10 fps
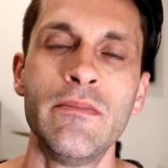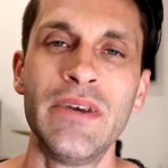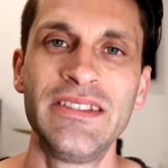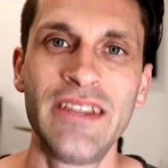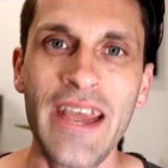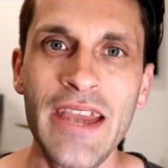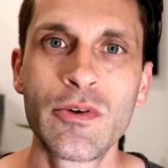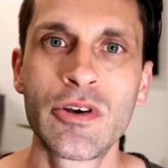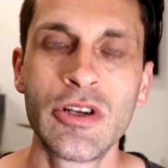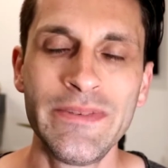But today
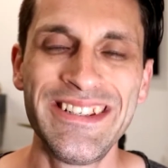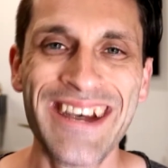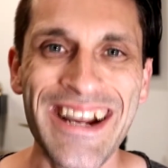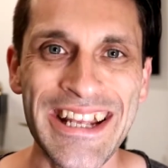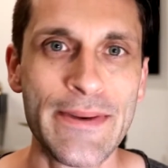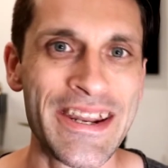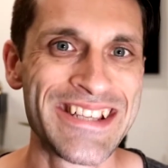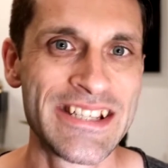we're going to be talking about a